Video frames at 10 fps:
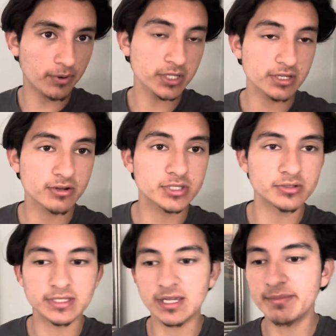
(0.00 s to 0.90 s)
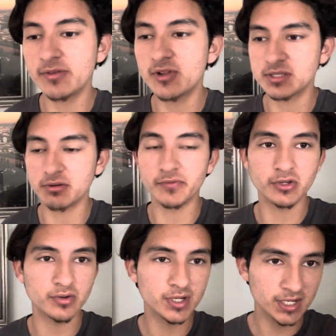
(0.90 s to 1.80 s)
pods are here. So today I'm going to give you guys a
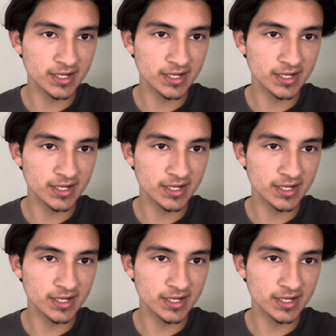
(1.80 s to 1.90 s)
review.